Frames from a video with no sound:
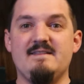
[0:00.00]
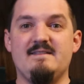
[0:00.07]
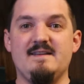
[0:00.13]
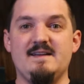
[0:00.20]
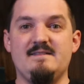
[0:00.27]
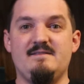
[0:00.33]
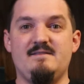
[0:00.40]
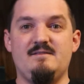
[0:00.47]

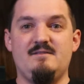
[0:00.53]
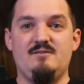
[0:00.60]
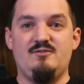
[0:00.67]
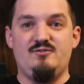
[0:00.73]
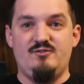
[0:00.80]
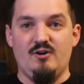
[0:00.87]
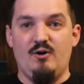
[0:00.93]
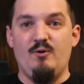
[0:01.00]
They
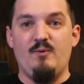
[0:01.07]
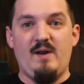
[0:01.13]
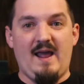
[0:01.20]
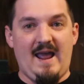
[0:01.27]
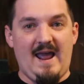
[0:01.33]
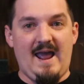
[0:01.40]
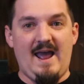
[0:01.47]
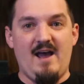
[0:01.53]
don't
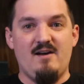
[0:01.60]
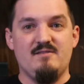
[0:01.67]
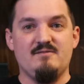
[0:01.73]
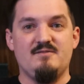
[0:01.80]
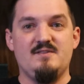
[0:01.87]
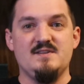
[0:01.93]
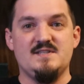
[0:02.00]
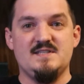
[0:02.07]

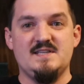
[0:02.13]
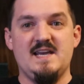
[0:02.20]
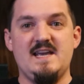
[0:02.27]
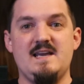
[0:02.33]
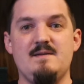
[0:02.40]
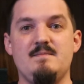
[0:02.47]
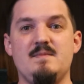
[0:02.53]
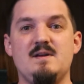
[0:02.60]
have the
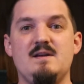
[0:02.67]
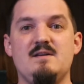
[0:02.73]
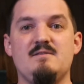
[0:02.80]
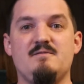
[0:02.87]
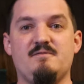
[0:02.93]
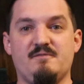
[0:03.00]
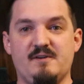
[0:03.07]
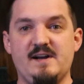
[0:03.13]
same
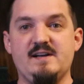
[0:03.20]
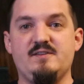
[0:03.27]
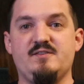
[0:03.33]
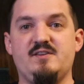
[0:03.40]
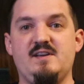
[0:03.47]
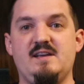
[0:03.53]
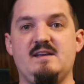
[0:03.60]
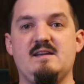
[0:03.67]

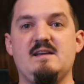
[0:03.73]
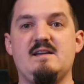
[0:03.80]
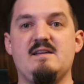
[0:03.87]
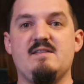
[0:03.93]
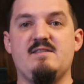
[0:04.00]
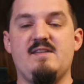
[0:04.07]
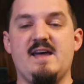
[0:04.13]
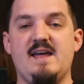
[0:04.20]
frailty
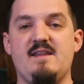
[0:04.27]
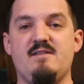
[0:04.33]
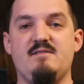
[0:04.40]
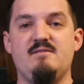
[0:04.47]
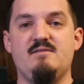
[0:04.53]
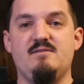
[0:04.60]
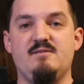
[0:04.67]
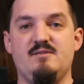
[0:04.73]
that
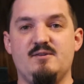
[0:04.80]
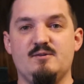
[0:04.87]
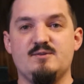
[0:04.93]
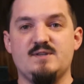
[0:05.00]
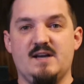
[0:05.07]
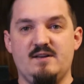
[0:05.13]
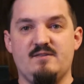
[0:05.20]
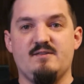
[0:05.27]

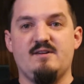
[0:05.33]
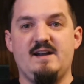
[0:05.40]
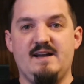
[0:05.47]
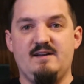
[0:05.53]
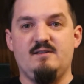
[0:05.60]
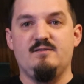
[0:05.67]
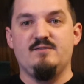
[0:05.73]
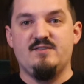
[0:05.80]
those other
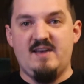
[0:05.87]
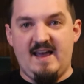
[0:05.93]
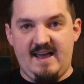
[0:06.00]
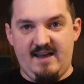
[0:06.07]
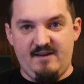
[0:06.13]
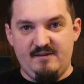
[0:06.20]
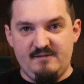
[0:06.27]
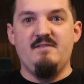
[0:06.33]
elves
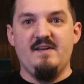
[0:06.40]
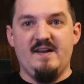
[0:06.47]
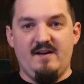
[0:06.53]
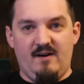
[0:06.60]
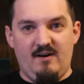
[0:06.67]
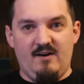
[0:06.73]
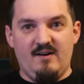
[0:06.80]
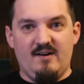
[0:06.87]
have.
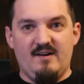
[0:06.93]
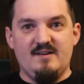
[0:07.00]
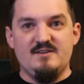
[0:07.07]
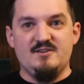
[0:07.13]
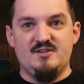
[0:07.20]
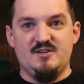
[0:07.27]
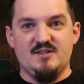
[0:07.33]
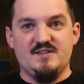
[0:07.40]
They are
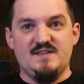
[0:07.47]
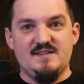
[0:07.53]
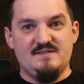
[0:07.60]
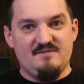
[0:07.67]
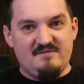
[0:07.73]
just as